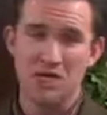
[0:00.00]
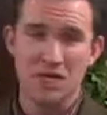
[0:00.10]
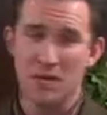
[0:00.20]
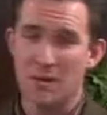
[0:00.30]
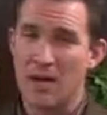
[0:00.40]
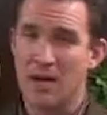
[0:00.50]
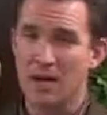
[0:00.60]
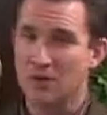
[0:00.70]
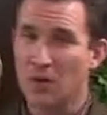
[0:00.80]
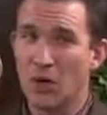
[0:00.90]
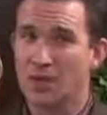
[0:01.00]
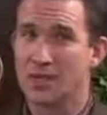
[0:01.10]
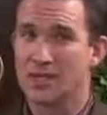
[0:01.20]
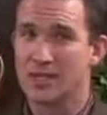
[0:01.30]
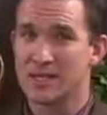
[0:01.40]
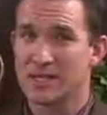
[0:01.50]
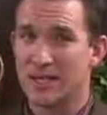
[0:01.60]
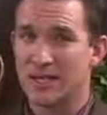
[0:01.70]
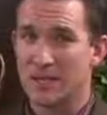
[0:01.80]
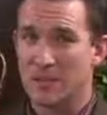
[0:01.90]
Jeremiah taught us
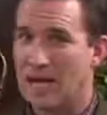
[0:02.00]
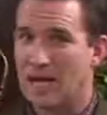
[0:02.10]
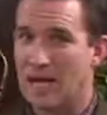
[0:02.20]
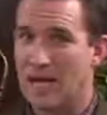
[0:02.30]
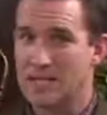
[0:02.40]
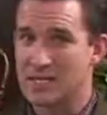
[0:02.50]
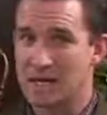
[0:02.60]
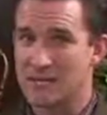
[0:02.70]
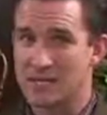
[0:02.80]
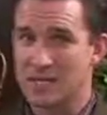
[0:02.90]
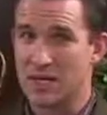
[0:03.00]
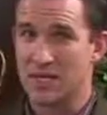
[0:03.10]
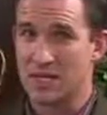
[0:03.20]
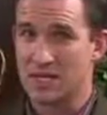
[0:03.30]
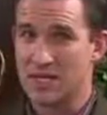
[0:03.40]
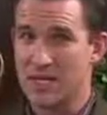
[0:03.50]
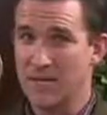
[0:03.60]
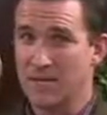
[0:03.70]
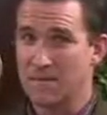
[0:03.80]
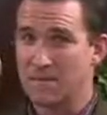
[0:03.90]
that man can't save himself from
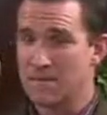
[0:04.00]
sin.